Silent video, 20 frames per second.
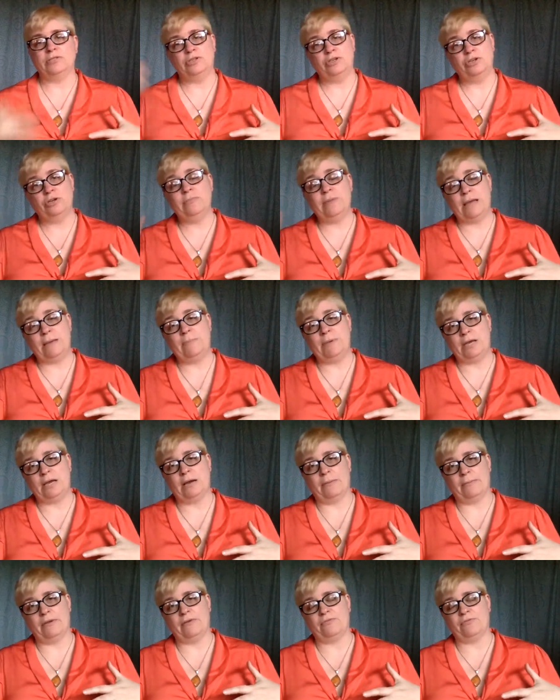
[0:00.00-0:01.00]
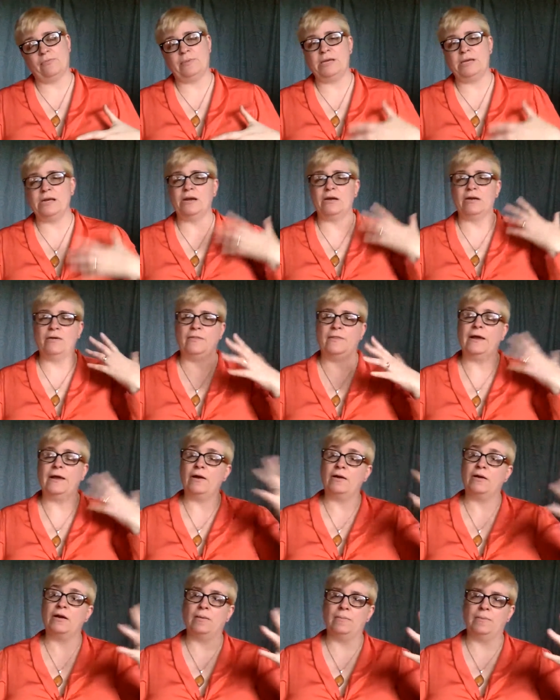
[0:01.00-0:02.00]
you may be coming from here and
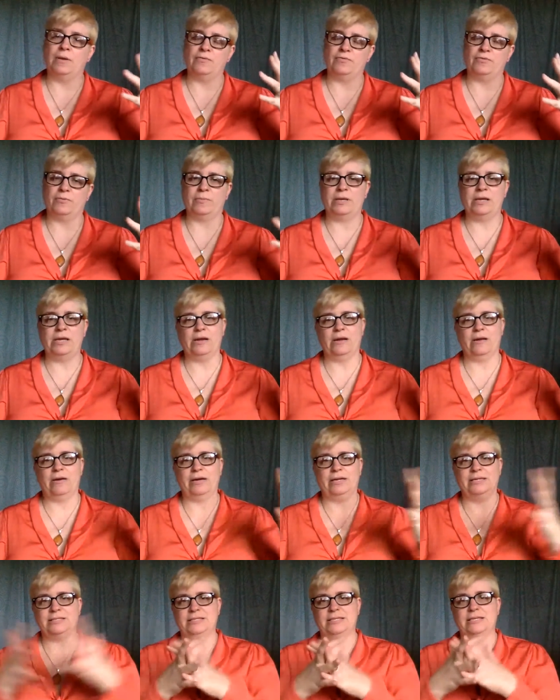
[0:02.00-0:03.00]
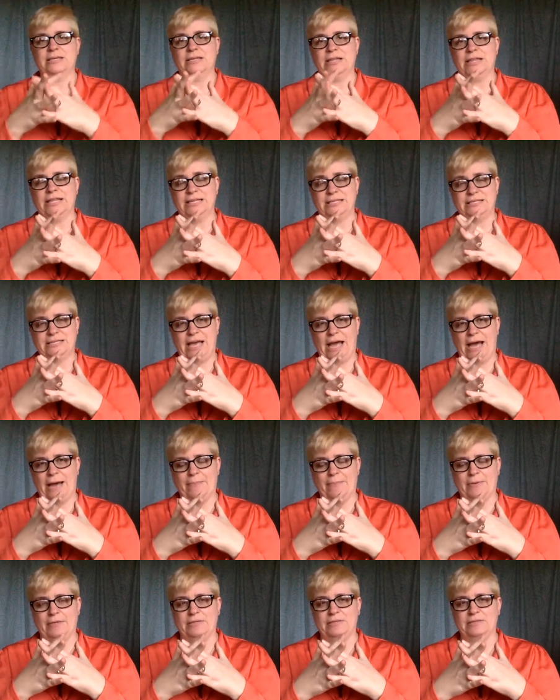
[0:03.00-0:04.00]
they're coming from here, and until this
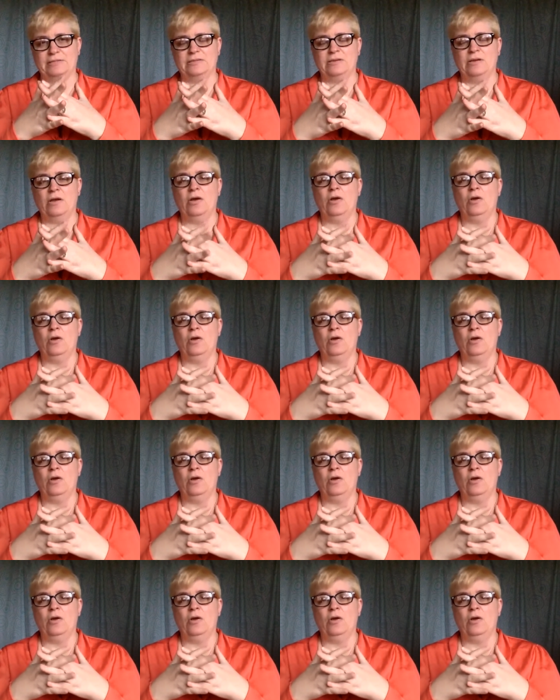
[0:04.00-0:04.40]
happens,